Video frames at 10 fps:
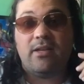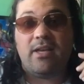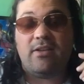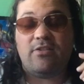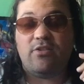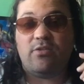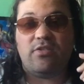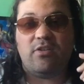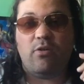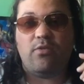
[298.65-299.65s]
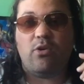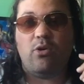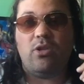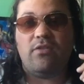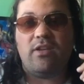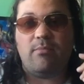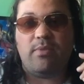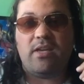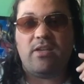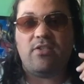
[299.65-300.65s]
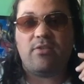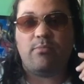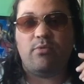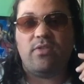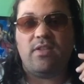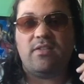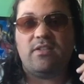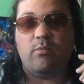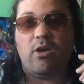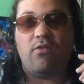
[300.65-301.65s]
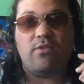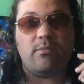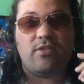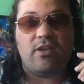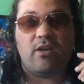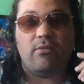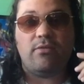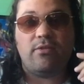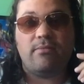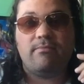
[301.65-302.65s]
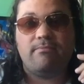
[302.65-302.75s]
And so does it. I hope they're all living in peace. Prove they did well for themselves.